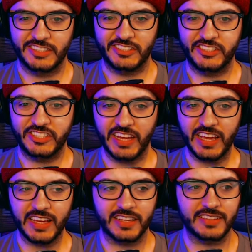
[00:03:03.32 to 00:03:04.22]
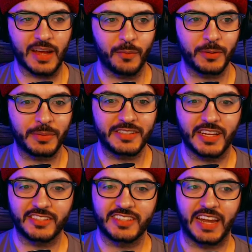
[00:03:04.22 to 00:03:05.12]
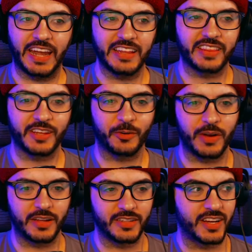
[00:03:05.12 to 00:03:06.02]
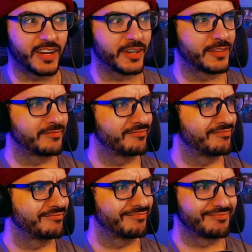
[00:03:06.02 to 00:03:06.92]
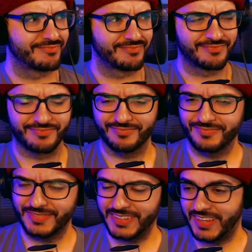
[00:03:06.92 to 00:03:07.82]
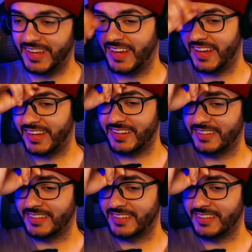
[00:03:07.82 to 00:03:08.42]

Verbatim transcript: Jeez, I wouldn't be touching anything around there. The heck?